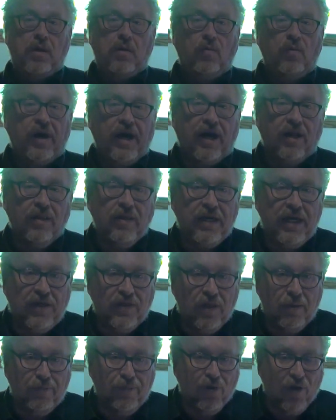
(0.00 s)
Well, in
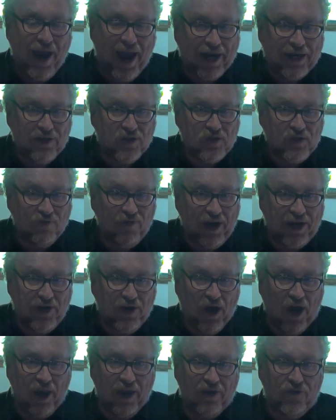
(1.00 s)
the practice of
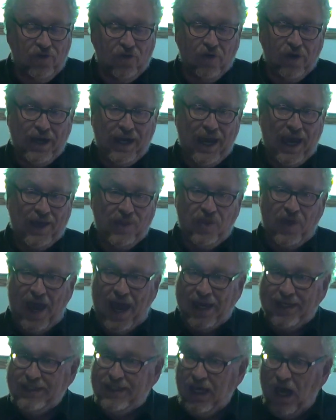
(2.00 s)
idolatry at
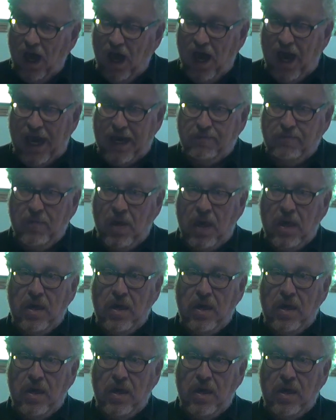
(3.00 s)
that time,